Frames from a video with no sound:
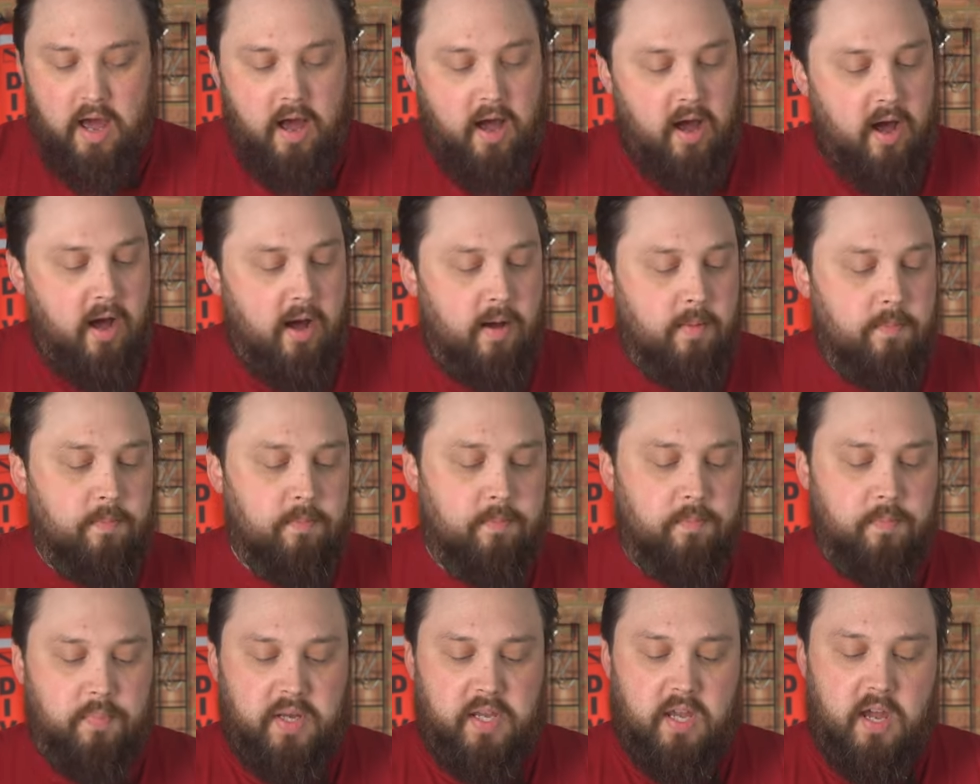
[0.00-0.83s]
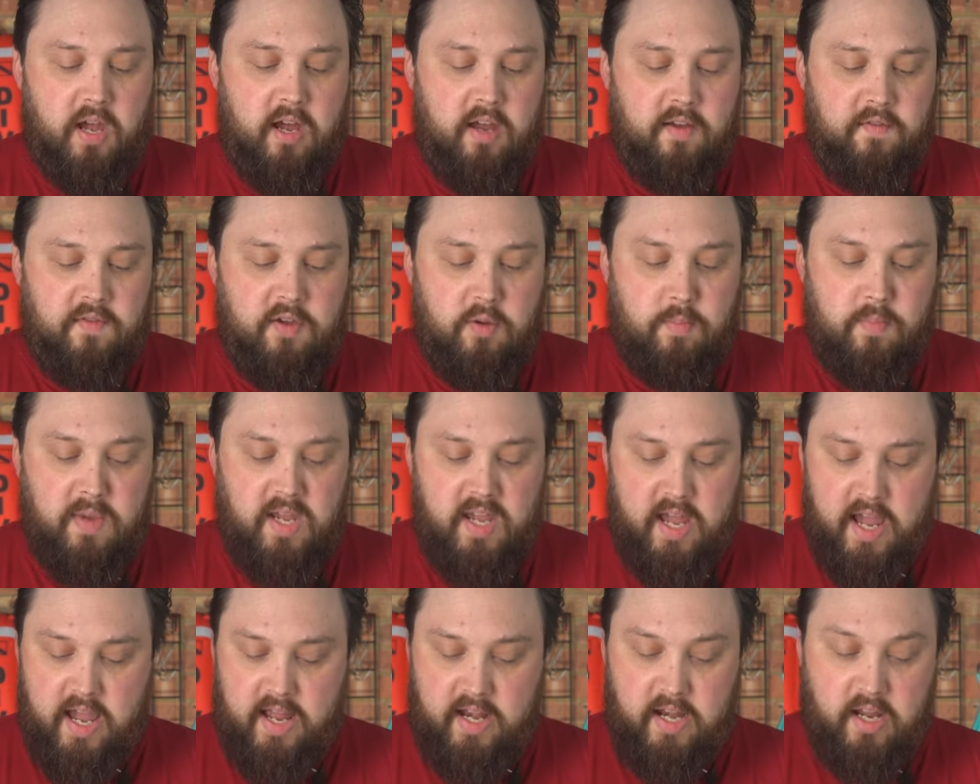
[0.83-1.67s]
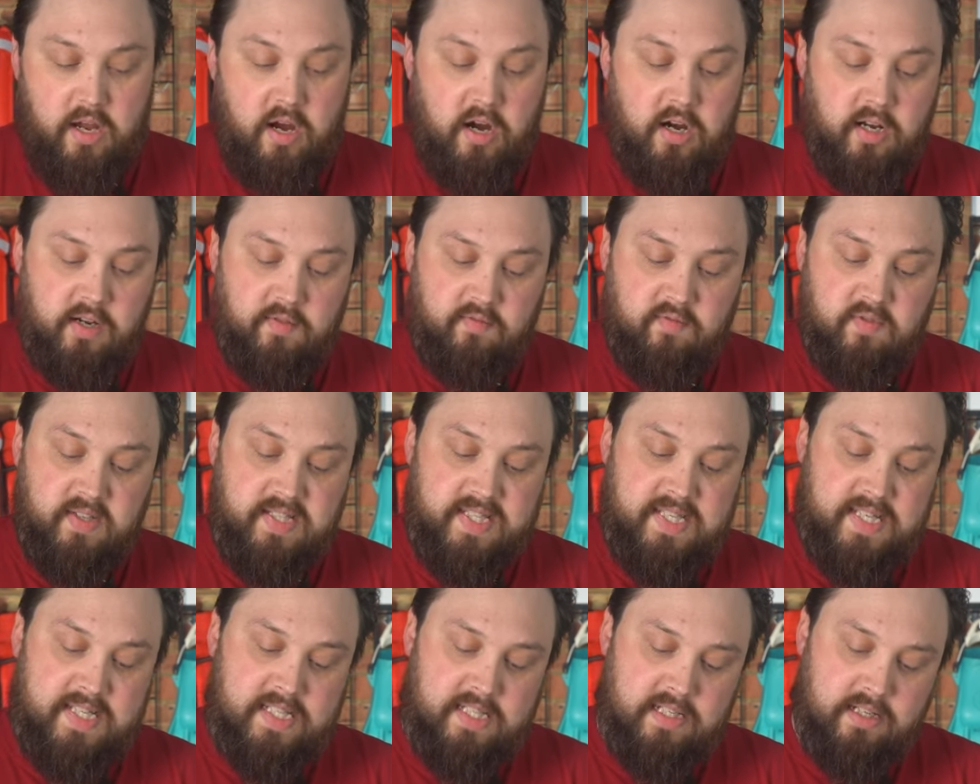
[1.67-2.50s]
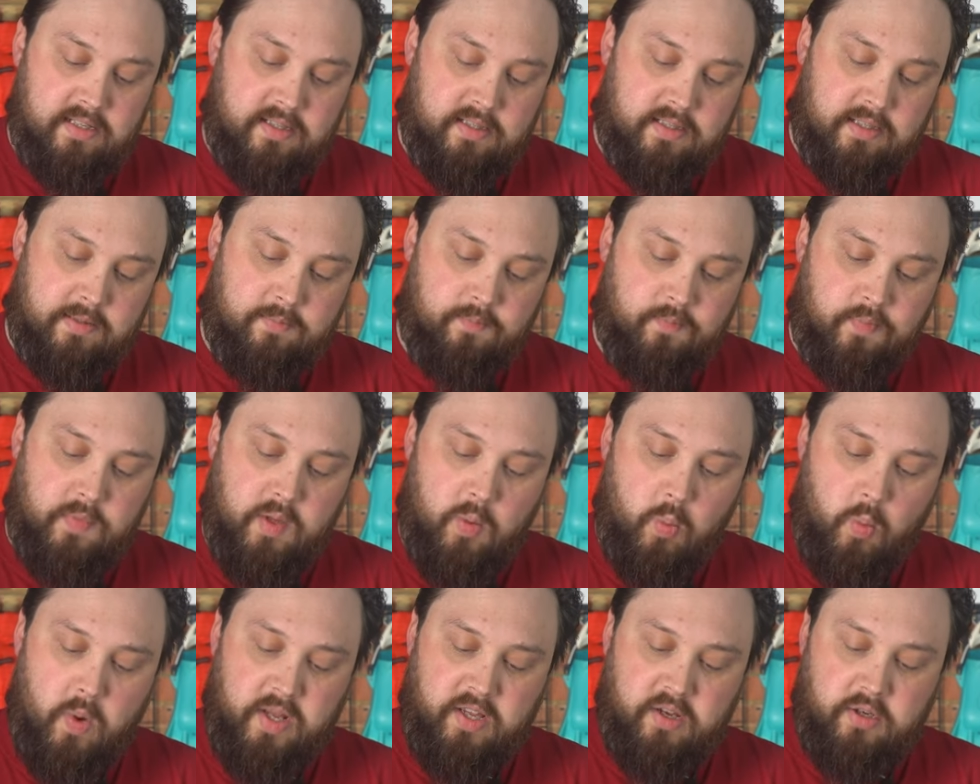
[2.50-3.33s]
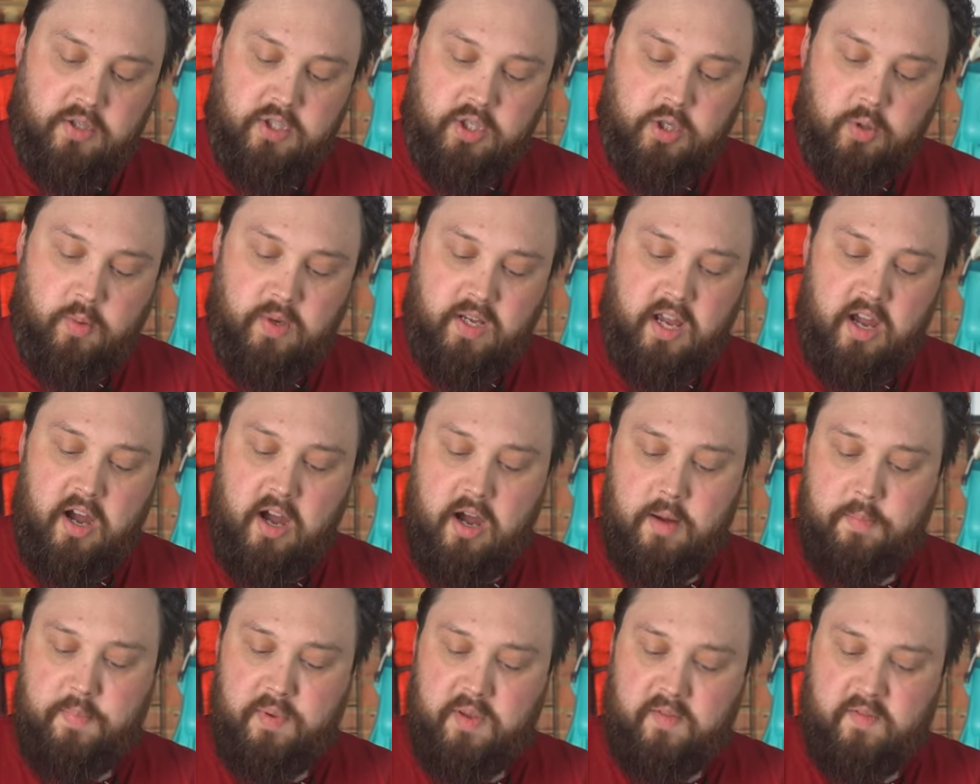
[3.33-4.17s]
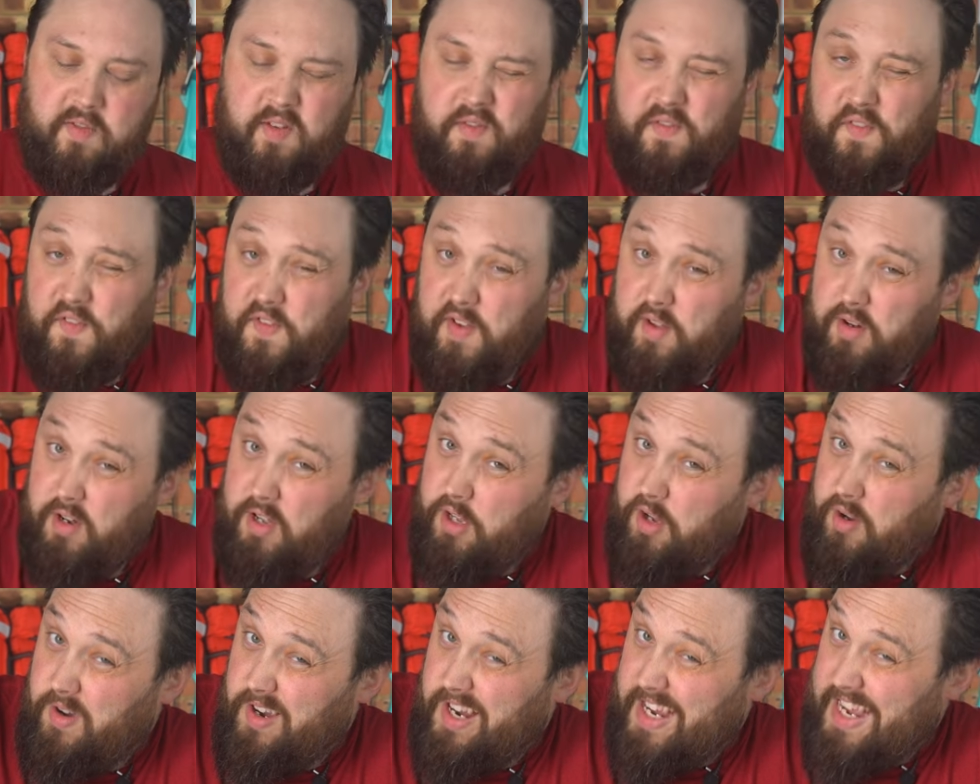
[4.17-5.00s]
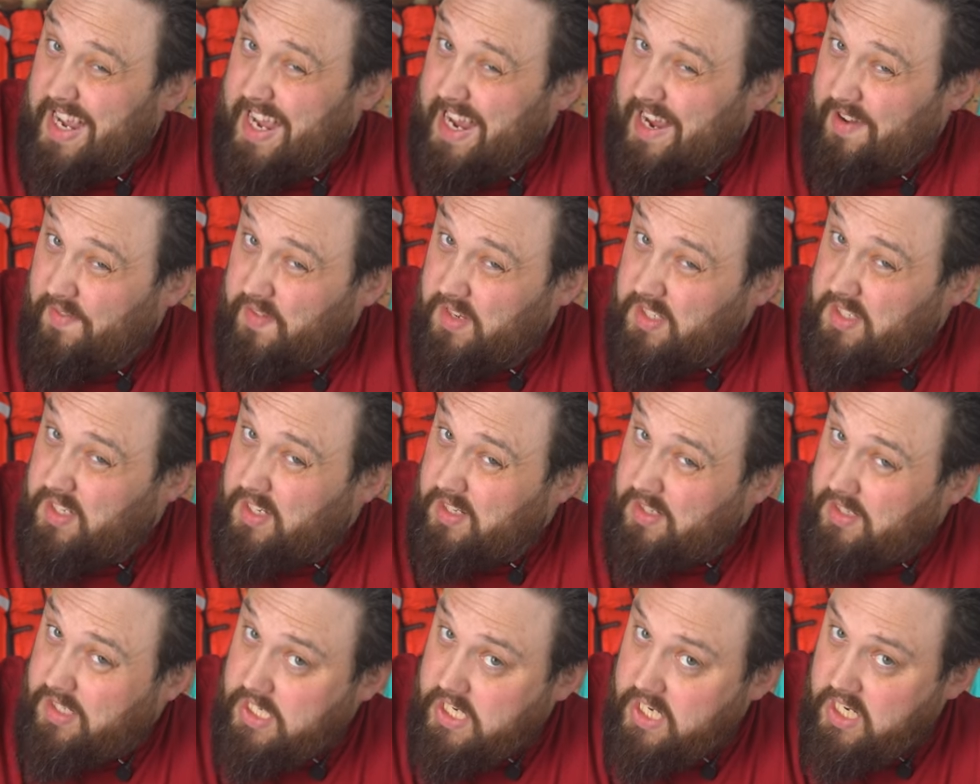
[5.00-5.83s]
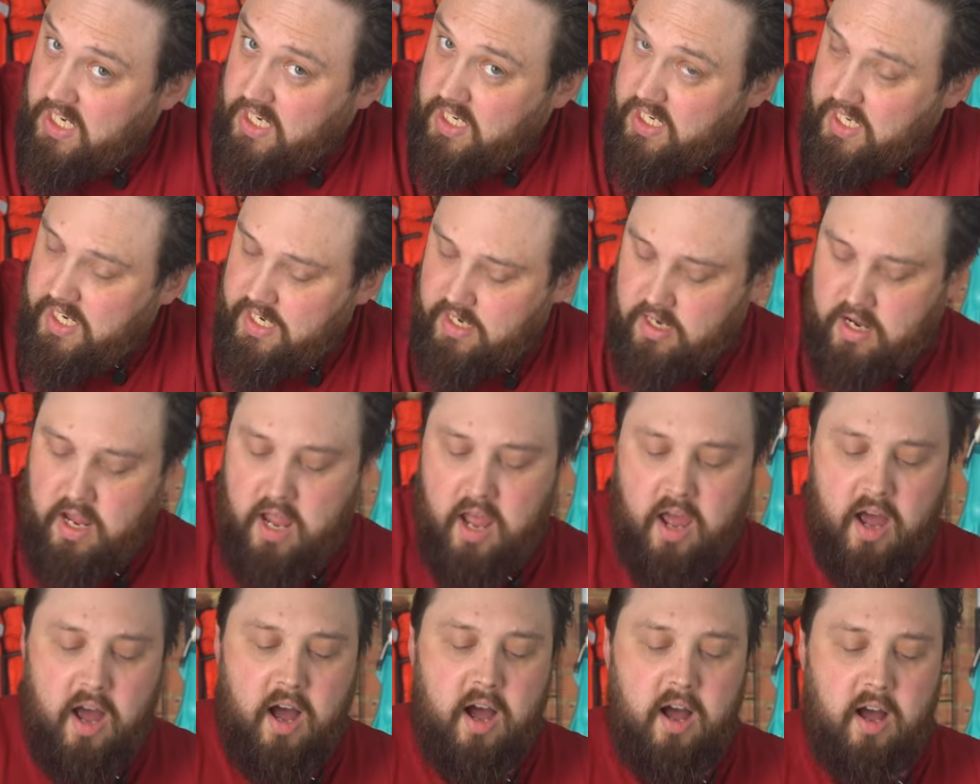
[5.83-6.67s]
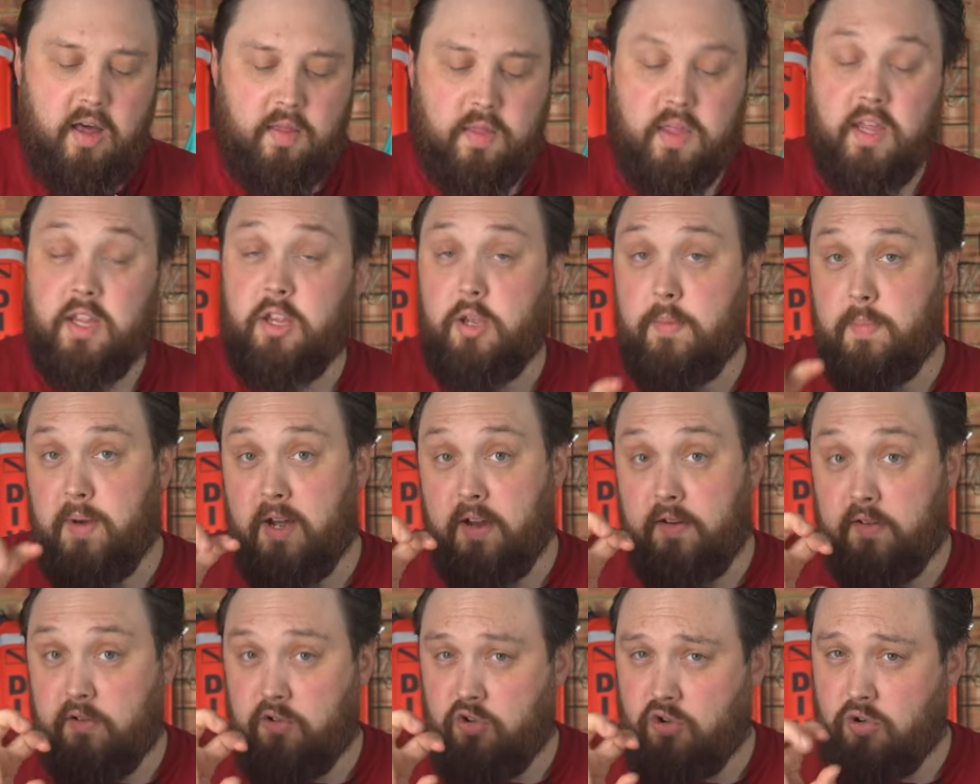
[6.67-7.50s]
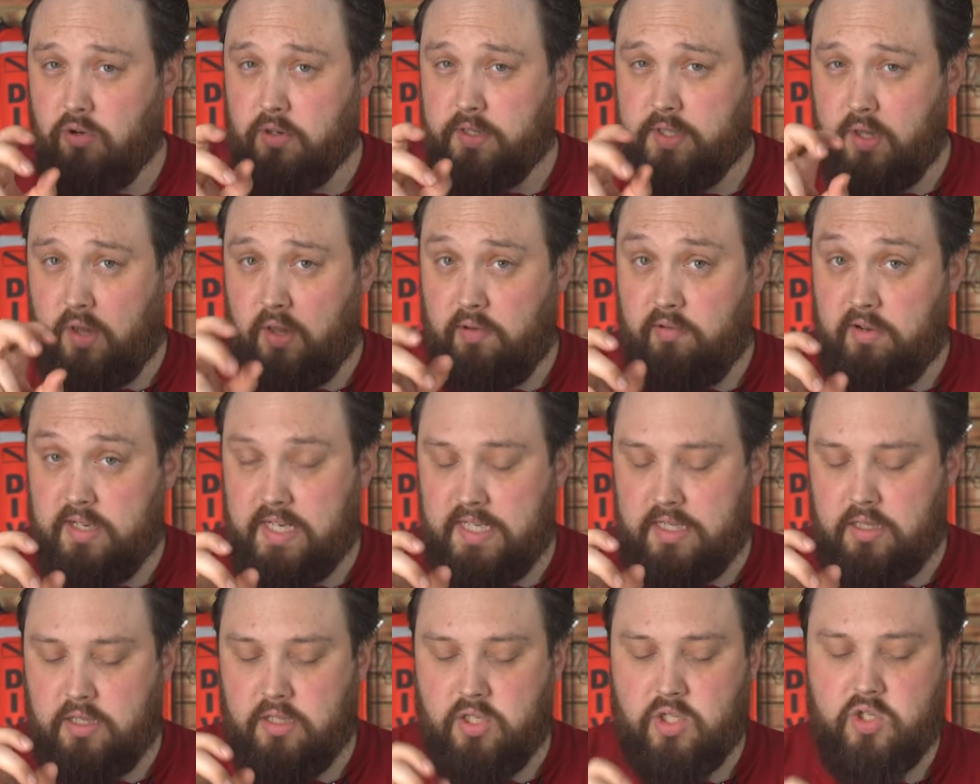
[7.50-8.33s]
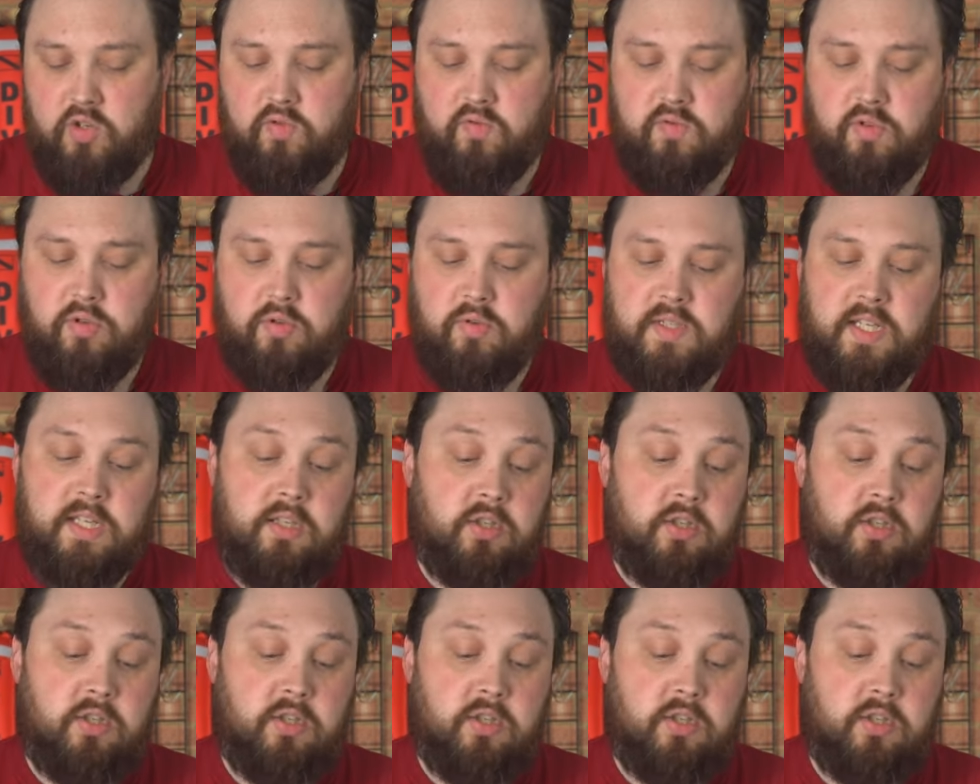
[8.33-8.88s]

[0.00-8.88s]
But yeah, if you meet any kind of resistance when you're doing it up, if you feel like you're having to turn it, then you might have cross threaded the screws.